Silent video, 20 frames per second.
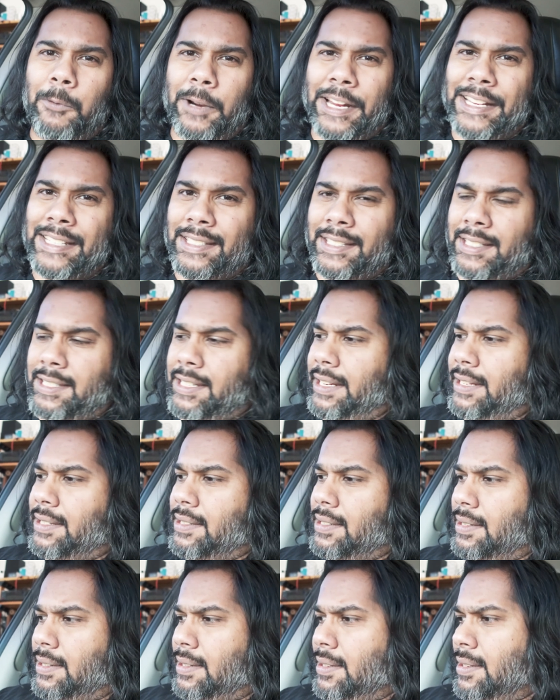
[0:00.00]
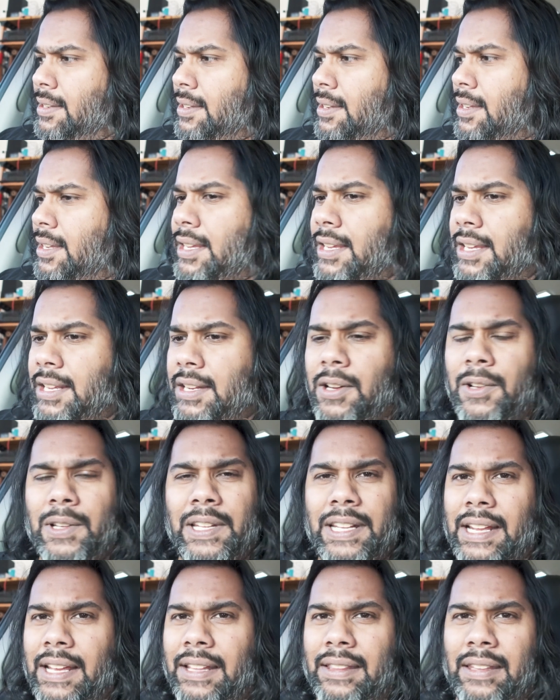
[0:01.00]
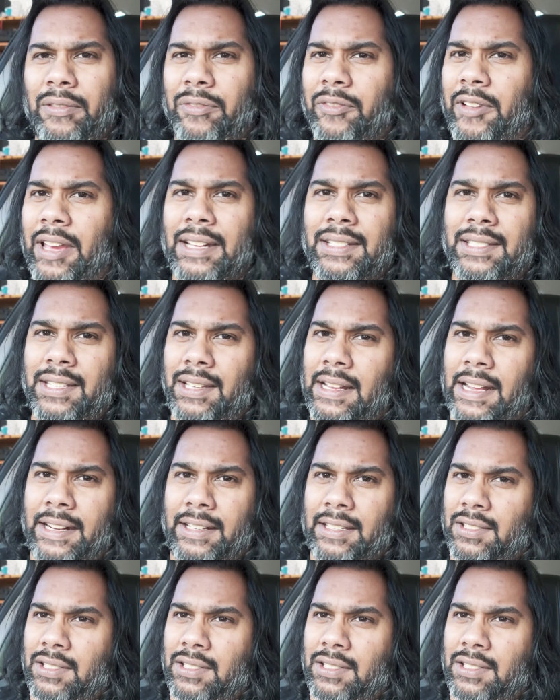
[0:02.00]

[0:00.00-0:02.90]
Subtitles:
racing seats. You don't need anything fancy like the